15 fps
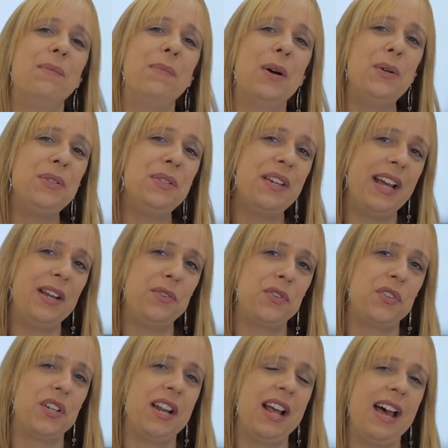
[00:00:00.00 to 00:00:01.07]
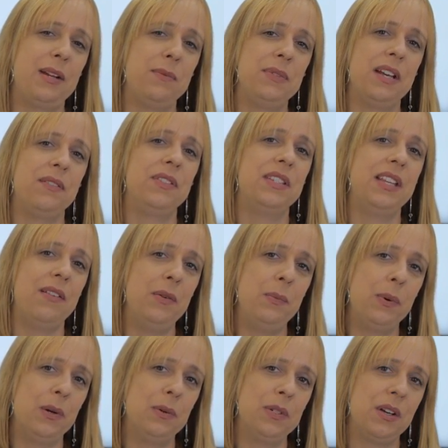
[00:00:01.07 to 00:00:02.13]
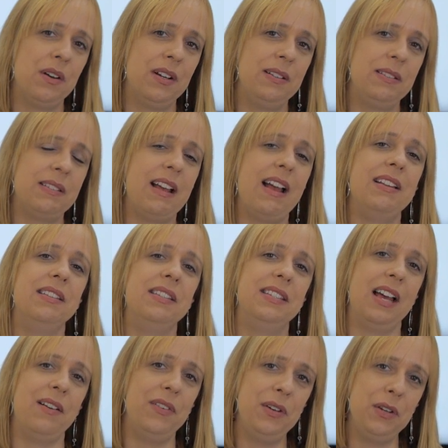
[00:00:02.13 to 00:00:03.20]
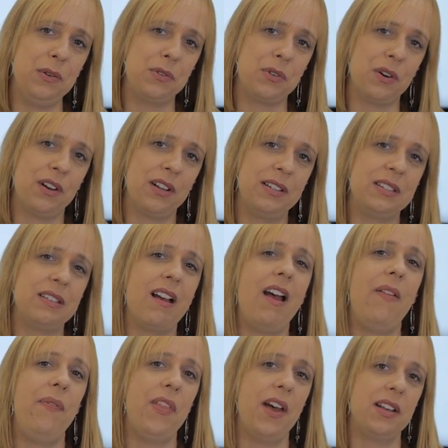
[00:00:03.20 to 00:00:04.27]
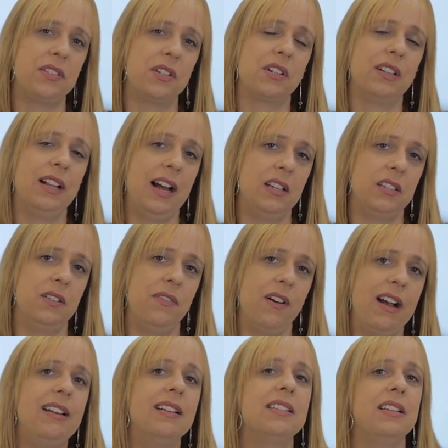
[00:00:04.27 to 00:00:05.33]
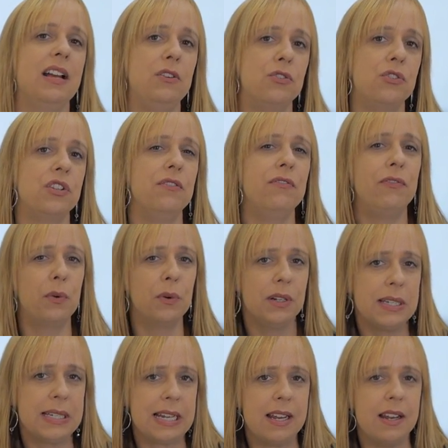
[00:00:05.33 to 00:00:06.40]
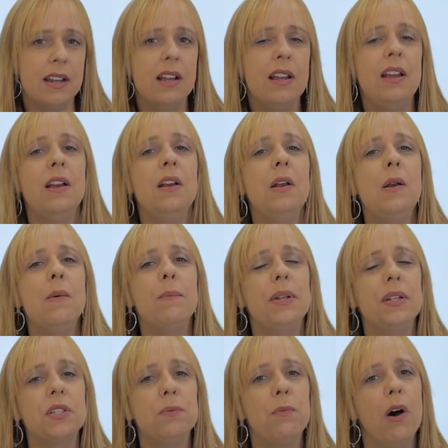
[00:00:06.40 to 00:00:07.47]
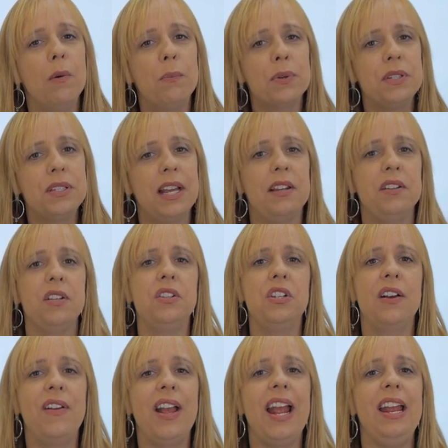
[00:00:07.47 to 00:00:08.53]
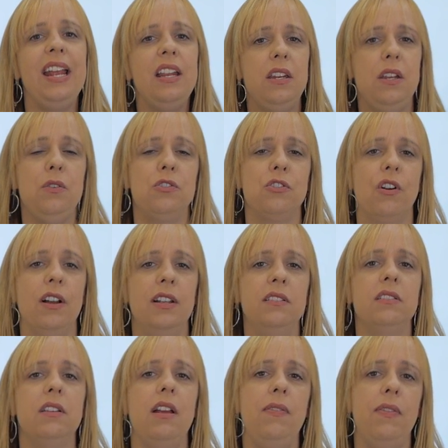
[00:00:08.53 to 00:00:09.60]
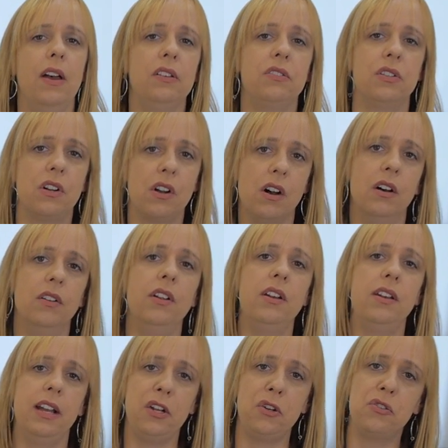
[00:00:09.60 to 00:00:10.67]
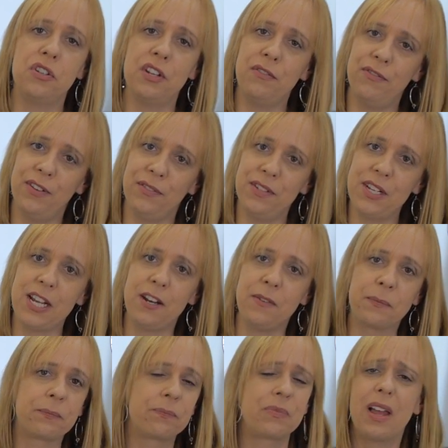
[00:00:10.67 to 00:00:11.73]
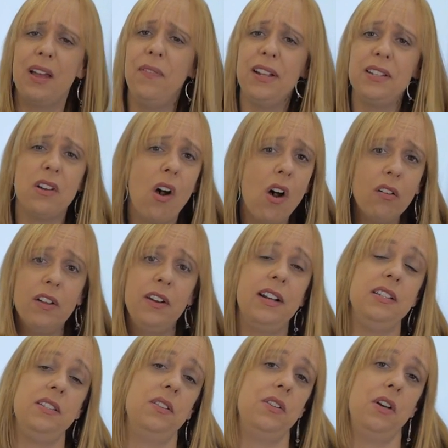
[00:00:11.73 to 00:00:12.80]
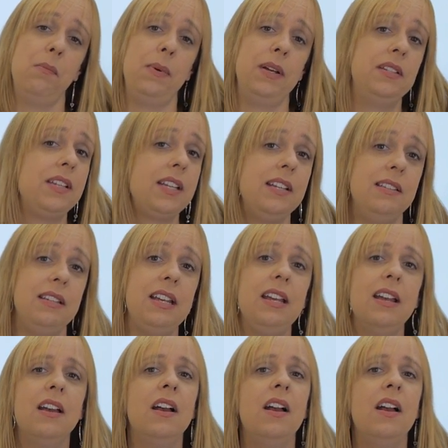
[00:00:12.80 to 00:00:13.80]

Most nitrogen atoms have 7 protons and 7 neutrons, and thus are classified as nitrogen-14. But a small percentage have 8 neutrons, and thus are called nitrogen-15. And that's all an isotope is, easy.